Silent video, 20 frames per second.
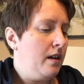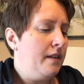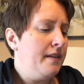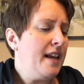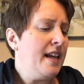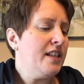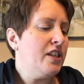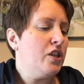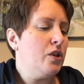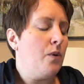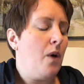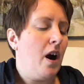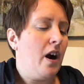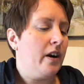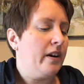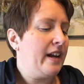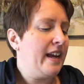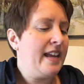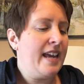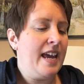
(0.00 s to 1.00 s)
That's too
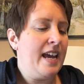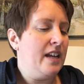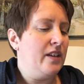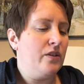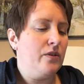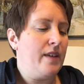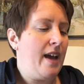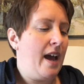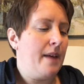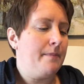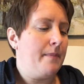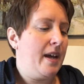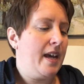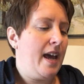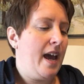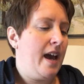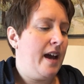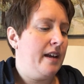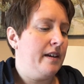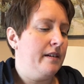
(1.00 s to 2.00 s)
hard. I can't do that in my
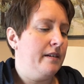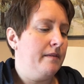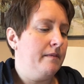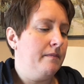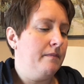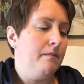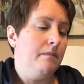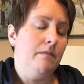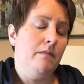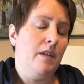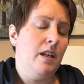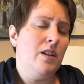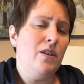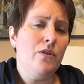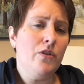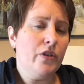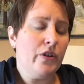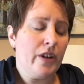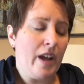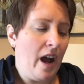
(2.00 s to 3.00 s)
head. Then
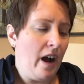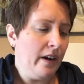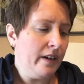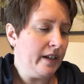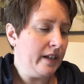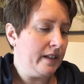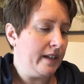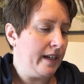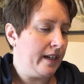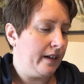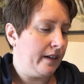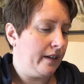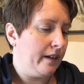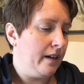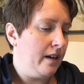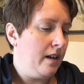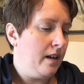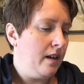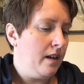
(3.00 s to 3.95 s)
use your calculator.